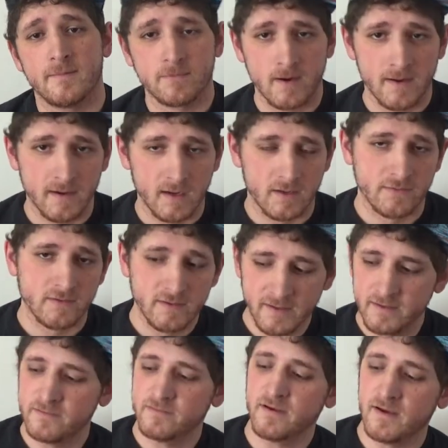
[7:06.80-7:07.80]
up right now. The
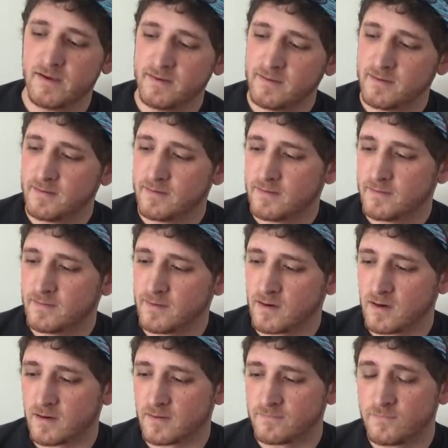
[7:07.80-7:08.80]
lid is on,
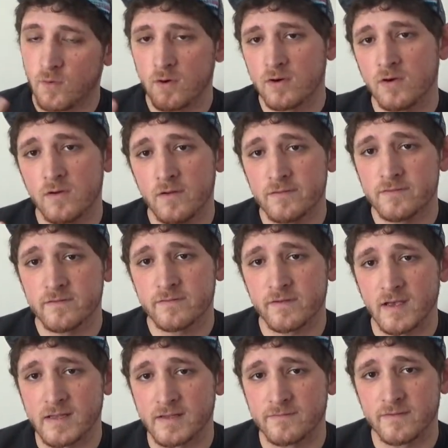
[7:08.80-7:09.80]
there are 4 coals
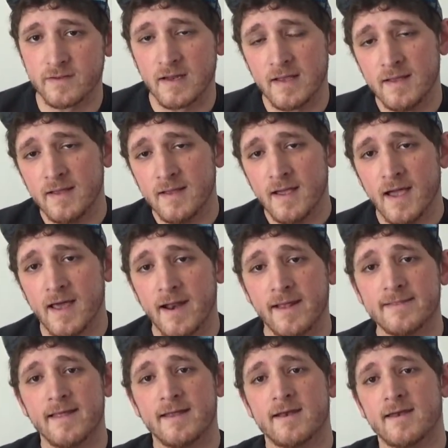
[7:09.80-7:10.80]
inside of it, and
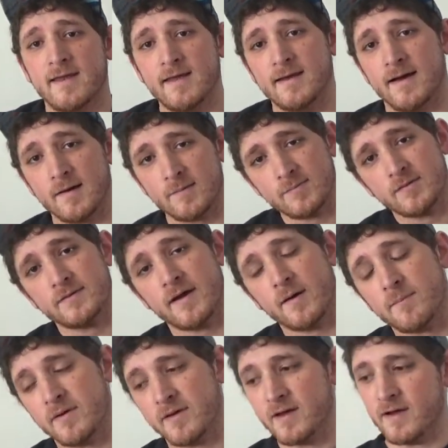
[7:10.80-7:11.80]
I let it heat up.
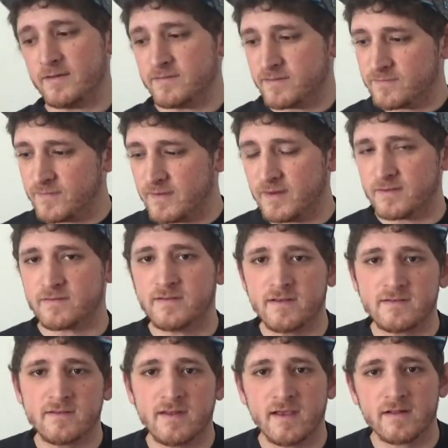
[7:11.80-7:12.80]
Now because the Phoenix
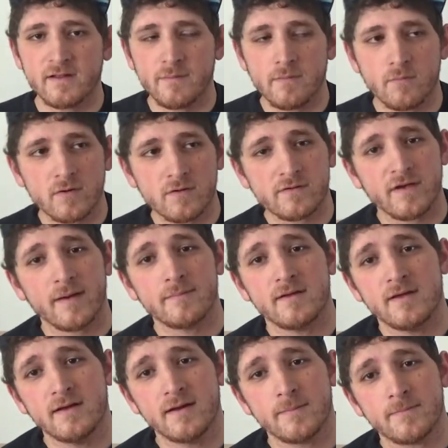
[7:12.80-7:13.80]
does take a little bit more time to
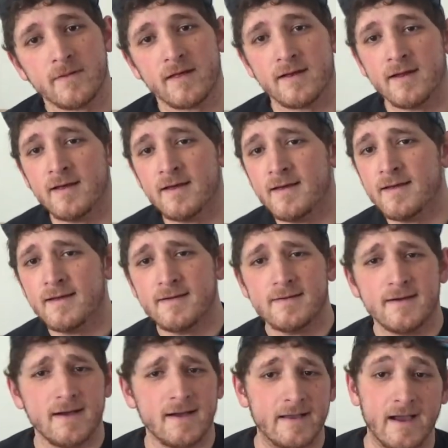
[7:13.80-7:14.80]
heat up than,
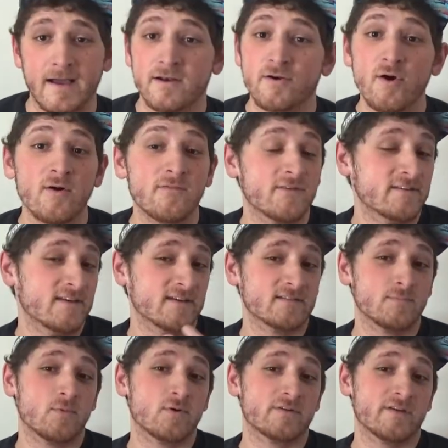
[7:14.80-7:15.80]
I don't know if it
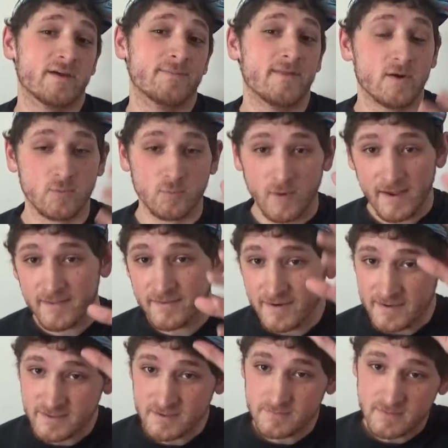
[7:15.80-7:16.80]
takes more time than a regular
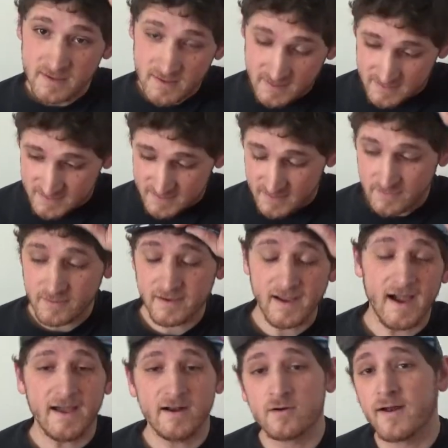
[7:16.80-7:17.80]
HMD, considering
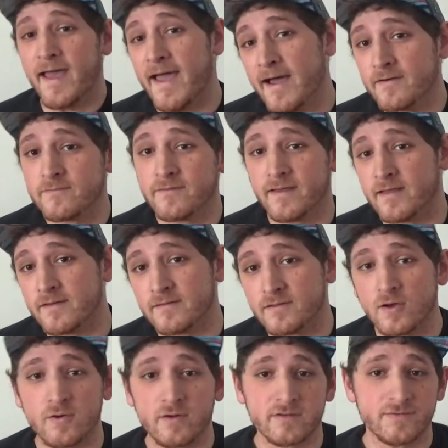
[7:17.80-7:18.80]
I don't have a
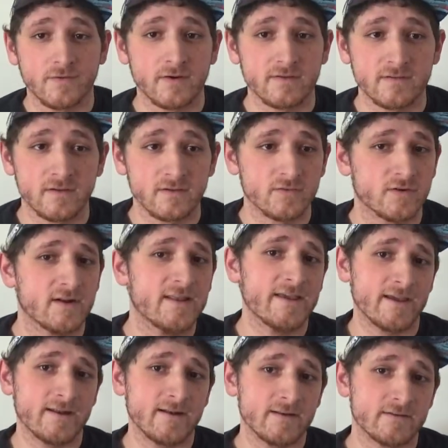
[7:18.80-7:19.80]
Lotus, for instance, or an
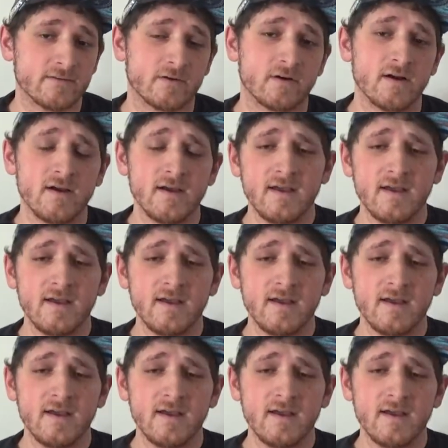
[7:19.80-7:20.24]
Ignis, or